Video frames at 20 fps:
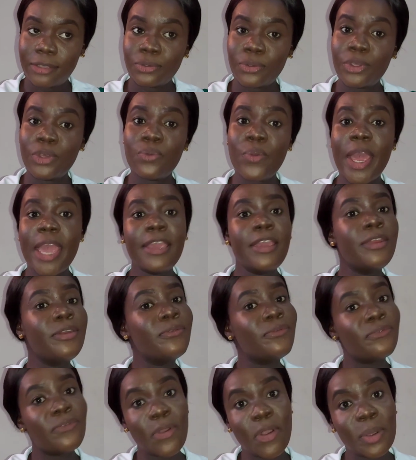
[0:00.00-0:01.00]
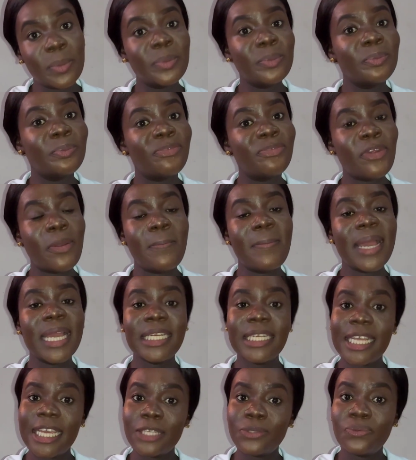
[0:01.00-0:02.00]
So you wear uniform from
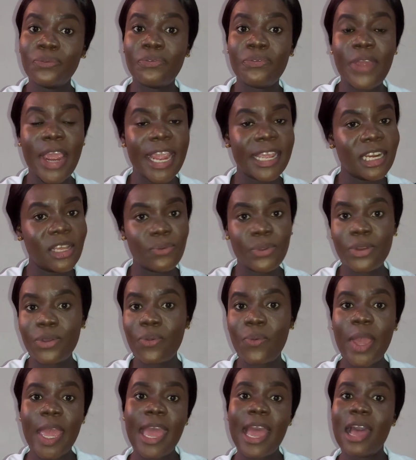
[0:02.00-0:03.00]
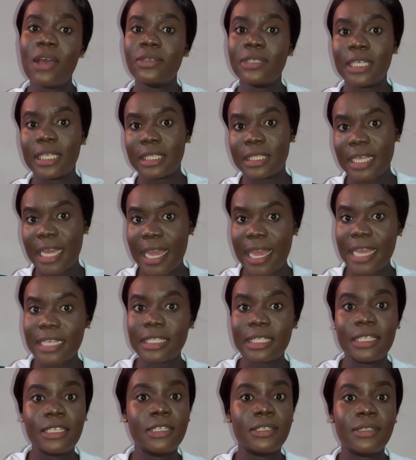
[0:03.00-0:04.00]
Monday to Friday. We don't wear house
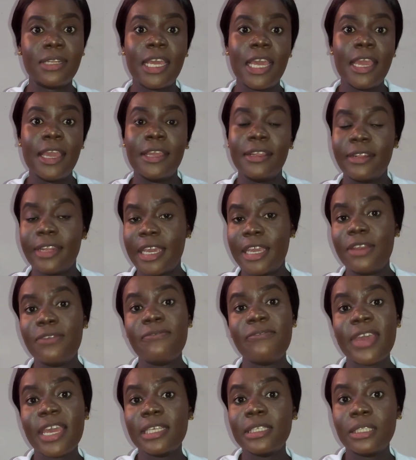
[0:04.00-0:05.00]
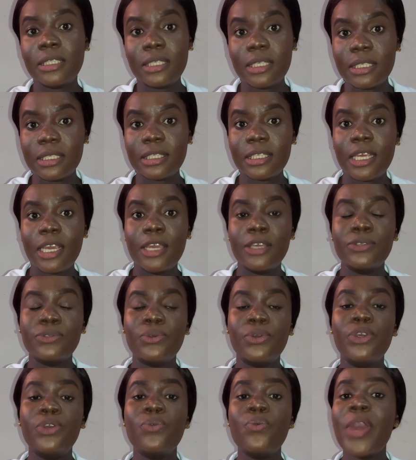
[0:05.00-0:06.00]
attires in the universities.
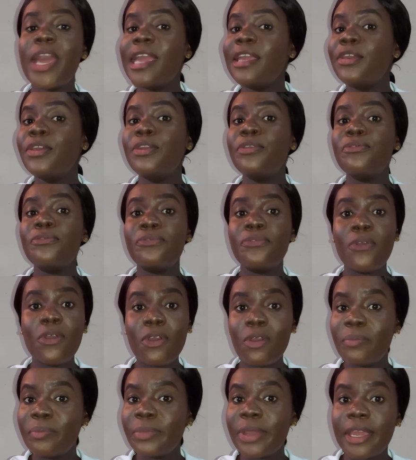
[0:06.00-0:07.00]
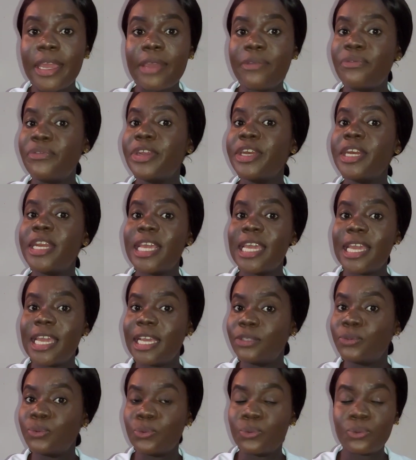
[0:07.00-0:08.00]
So you wear uniform every
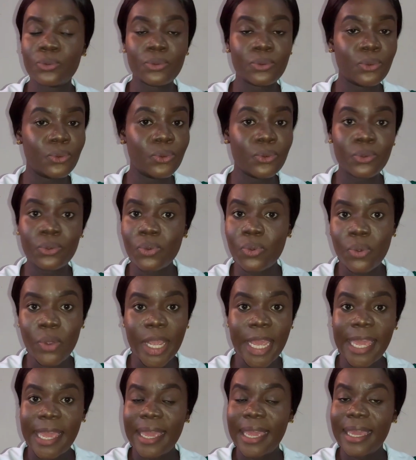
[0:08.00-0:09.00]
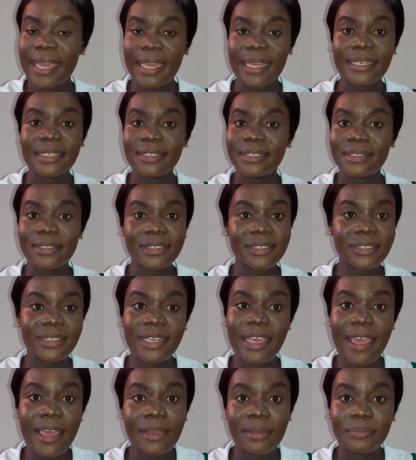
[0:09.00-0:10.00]
day to school, and
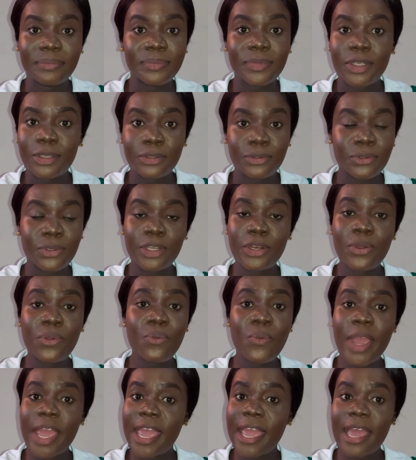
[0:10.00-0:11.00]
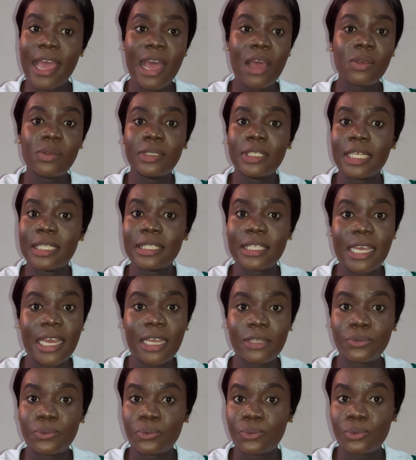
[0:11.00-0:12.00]
yeah. So you don't wear house
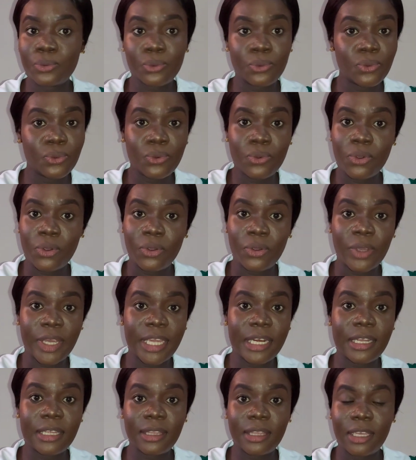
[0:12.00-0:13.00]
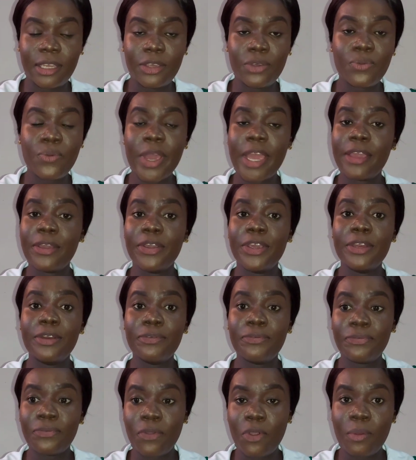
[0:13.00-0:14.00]
attire to school or anything. You wear your
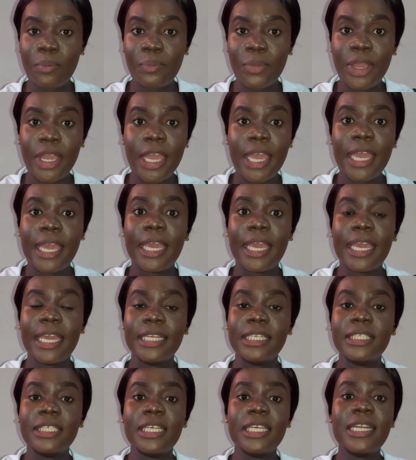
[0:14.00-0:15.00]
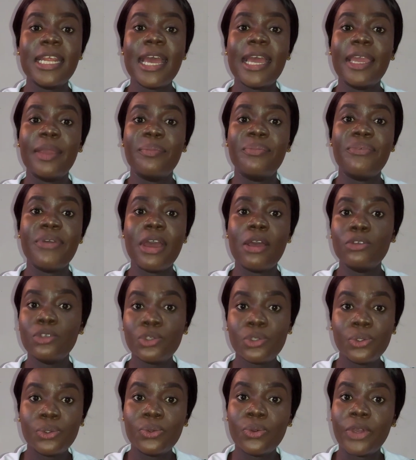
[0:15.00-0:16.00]
uniform and either a brown
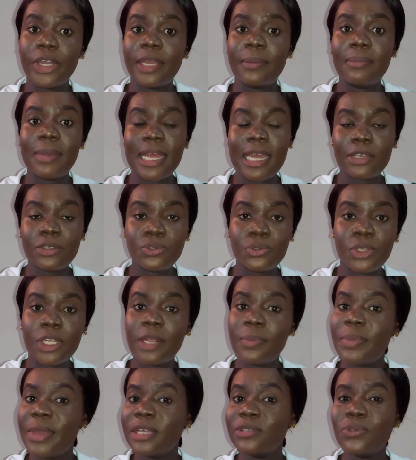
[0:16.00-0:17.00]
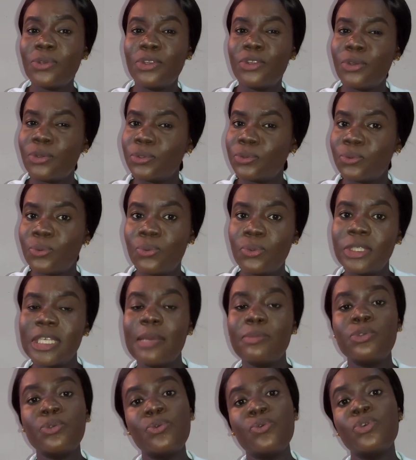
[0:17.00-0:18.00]
shoe or a black shoe. It depends on your school.
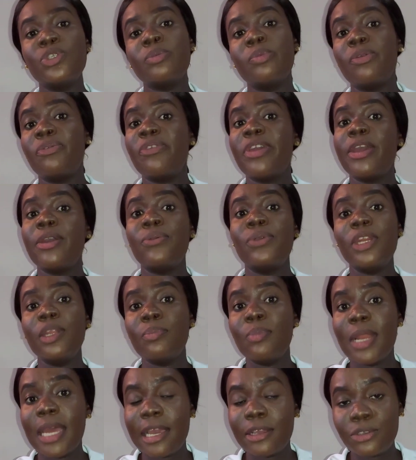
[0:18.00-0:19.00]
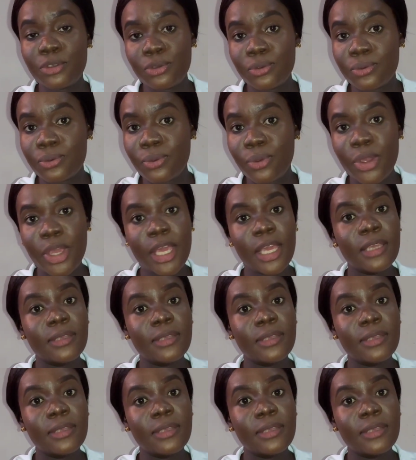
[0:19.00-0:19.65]
Some schools prefer only black shoe.